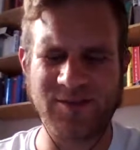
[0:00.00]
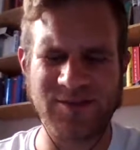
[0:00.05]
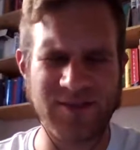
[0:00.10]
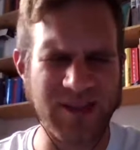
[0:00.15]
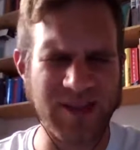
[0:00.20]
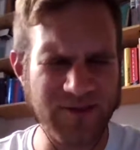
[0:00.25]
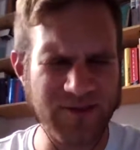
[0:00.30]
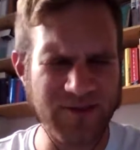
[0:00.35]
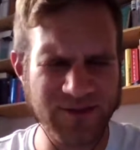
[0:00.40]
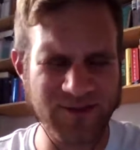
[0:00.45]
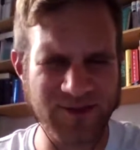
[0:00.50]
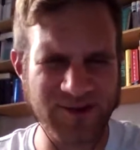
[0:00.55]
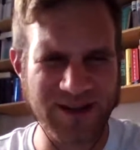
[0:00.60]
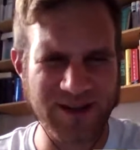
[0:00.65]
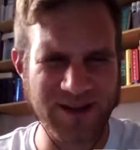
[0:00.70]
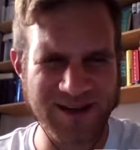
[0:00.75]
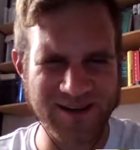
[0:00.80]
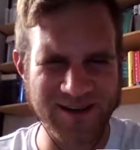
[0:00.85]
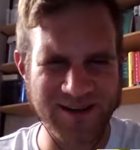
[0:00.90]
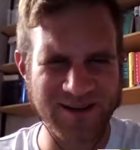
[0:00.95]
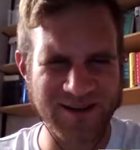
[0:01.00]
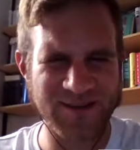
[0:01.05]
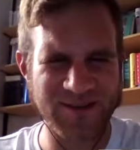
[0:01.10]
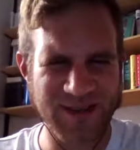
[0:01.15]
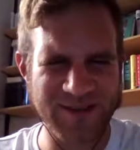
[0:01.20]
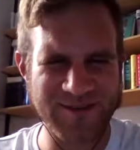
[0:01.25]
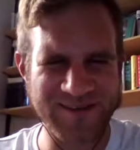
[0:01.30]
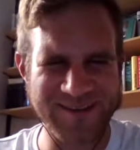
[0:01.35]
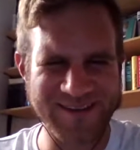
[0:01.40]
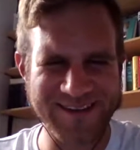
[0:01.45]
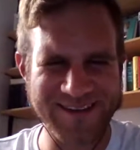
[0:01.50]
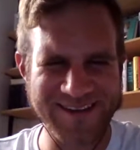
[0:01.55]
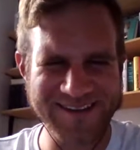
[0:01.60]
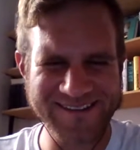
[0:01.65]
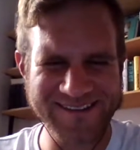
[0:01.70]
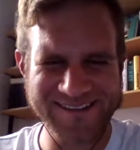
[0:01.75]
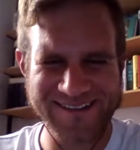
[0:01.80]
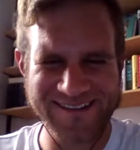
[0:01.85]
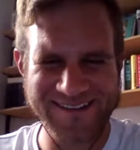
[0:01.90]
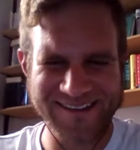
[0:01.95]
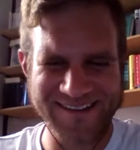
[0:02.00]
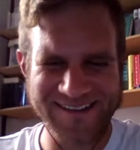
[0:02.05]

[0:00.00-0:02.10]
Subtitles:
David or Daniel? David, yes?